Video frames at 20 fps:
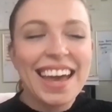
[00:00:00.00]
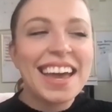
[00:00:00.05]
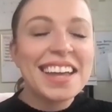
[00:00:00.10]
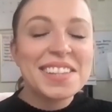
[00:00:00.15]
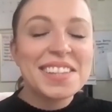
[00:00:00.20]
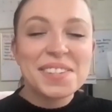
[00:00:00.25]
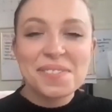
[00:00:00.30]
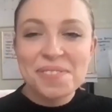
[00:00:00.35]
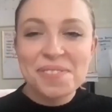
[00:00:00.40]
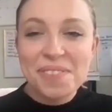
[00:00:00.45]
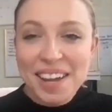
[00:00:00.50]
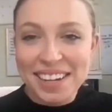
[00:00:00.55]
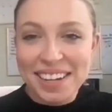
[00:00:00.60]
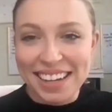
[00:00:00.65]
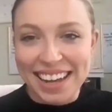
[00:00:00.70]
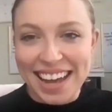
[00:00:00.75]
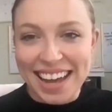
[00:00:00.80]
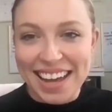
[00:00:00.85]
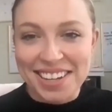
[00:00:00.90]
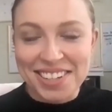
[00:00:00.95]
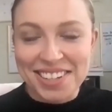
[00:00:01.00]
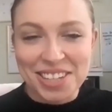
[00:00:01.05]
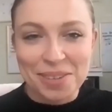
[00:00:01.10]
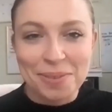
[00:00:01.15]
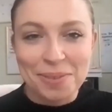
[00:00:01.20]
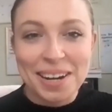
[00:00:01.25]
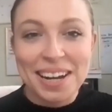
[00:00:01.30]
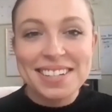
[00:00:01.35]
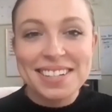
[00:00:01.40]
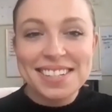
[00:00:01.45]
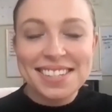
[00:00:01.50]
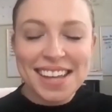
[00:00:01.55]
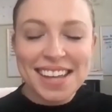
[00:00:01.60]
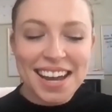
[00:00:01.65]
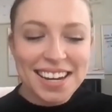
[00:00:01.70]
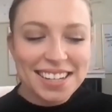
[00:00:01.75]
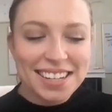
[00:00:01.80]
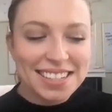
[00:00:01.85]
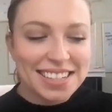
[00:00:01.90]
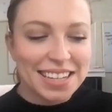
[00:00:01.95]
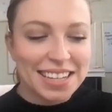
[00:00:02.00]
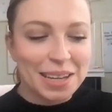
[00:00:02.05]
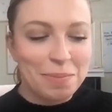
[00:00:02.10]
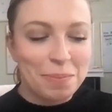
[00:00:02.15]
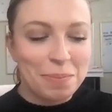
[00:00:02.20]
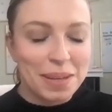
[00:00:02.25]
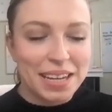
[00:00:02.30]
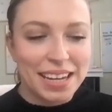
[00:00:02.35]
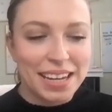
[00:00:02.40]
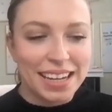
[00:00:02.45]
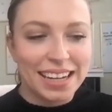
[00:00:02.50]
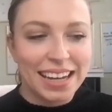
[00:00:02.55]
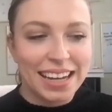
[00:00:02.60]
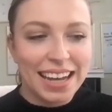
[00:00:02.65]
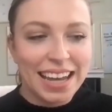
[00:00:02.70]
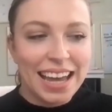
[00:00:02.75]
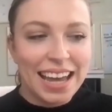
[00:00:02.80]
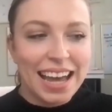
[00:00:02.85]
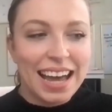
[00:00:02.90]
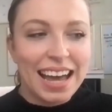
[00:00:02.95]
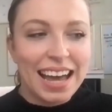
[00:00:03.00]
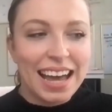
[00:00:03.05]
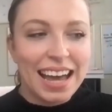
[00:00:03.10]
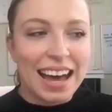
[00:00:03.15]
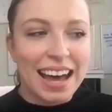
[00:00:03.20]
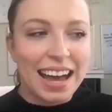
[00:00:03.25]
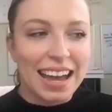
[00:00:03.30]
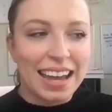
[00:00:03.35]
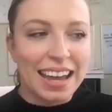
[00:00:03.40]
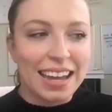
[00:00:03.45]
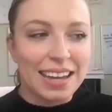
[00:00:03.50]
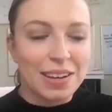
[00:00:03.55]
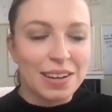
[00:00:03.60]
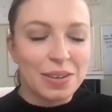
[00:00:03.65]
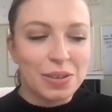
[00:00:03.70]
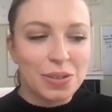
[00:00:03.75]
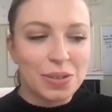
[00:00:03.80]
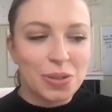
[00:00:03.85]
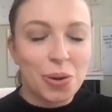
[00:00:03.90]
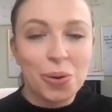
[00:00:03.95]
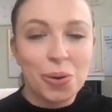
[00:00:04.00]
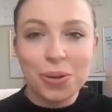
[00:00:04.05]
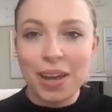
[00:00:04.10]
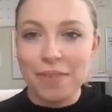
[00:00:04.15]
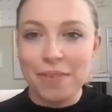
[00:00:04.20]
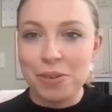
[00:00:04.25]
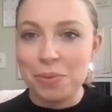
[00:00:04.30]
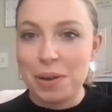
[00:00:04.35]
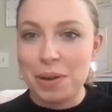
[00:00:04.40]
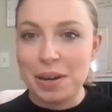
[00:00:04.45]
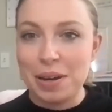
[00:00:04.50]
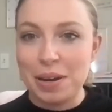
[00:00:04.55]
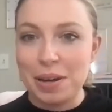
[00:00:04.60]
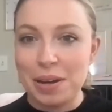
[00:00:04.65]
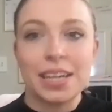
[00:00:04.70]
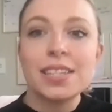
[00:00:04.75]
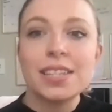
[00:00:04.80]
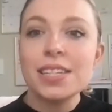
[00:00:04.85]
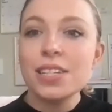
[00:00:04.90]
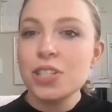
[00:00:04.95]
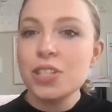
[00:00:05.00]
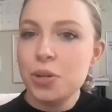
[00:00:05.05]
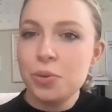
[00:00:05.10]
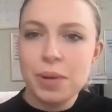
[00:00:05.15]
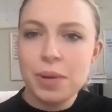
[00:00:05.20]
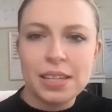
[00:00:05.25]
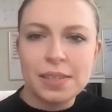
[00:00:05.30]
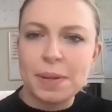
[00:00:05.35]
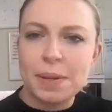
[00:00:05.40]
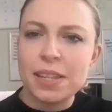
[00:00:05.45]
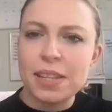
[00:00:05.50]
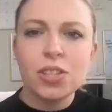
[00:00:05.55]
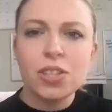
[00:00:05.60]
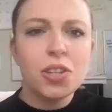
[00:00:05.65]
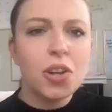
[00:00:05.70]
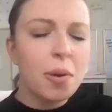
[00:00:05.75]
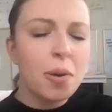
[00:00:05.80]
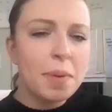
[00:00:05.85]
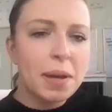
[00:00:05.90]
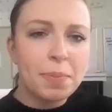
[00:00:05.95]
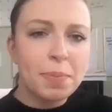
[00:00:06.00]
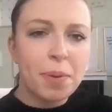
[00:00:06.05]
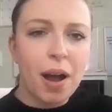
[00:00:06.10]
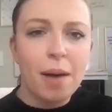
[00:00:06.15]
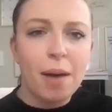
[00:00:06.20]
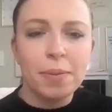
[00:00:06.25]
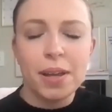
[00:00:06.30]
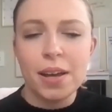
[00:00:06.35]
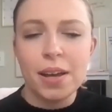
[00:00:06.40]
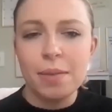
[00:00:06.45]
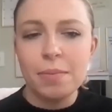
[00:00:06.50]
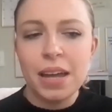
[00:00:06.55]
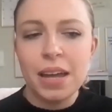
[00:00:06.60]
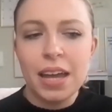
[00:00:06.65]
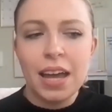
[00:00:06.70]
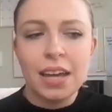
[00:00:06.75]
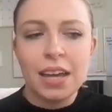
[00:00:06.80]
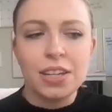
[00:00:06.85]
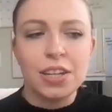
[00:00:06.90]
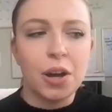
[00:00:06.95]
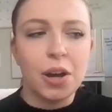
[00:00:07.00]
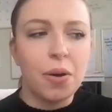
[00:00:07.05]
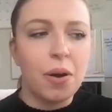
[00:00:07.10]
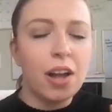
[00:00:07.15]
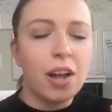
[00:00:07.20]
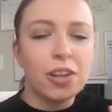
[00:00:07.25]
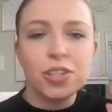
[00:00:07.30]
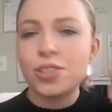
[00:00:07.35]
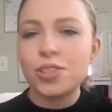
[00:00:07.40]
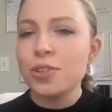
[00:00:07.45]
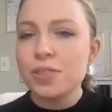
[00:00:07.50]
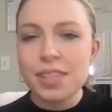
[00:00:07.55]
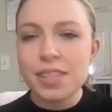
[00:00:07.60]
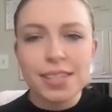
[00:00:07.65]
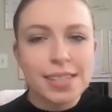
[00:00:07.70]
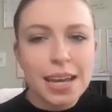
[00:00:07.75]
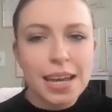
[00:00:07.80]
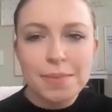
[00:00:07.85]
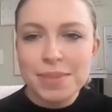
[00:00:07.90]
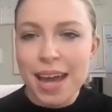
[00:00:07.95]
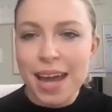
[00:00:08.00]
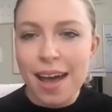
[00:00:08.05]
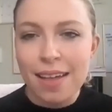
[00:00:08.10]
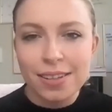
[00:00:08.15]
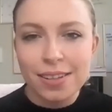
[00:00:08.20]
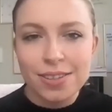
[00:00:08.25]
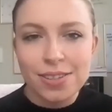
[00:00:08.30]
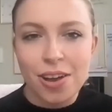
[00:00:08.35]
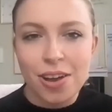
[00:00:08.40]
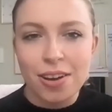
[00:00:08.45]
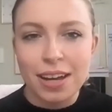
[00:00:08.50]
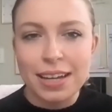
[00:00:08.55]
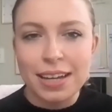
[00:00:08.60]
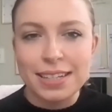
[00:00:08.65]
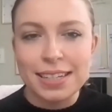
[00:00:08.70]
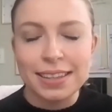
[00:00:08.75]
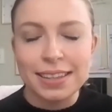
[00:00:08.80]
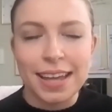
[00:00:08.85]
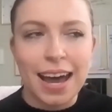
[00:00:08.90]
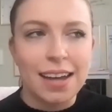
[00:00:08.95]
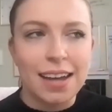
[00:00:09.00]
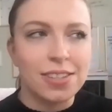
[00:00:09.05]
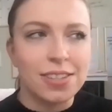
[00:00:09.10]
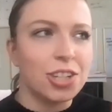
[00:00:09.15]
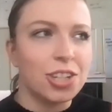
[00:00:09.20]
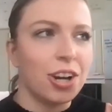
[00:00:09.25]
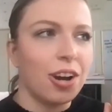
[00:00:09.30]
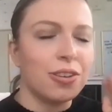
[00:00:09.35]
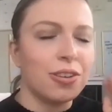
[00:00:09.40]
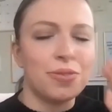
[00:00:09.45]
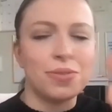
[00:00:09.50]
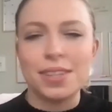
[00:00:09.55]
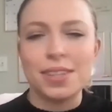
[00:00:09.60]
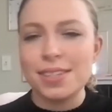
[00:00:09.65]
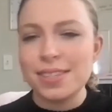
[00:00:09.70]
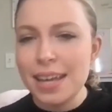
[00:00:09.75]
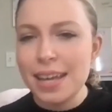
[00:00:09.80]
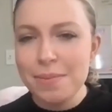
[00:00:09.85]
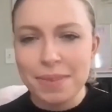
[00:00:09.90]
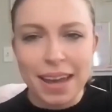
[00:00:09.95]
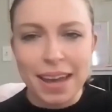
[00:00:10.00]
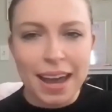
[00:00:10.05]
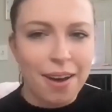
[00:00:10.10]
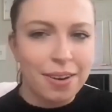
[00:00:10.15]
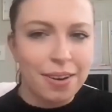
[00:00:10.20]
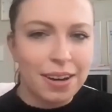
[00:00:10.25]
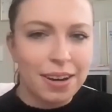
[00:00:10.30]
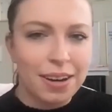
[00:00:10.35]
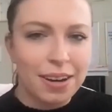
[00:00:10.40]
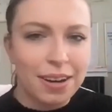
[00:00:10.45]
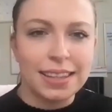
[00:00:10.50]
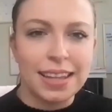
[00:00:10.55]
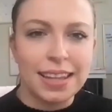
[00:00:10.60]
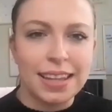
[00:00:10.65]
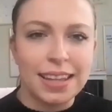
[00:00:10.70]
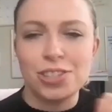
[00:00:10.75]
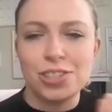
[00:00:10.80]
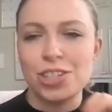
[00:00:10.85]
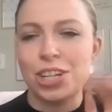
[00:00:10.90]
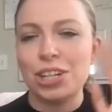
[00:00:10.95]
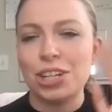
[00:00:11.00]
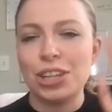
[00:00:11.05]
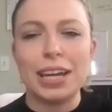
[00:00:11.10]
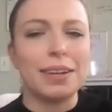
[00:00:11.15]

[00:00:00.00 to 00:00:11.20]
It's funny, actually. When I decided to compete, I told everyone, I was like, it's in two weeks, but it's no big problem. You know, I'll just use the same talent song I did last year. I'll use the same gown I did last year.